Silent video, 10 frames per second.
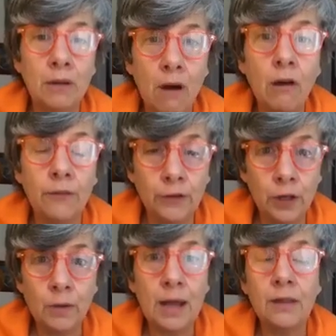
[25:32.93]
There are a
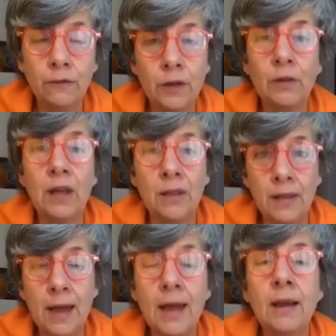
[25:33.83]
few, and the few that are
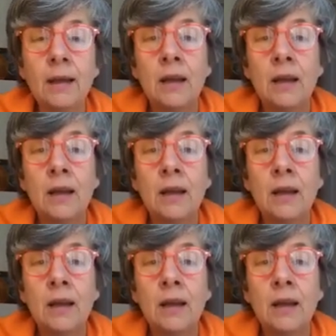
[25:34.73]
there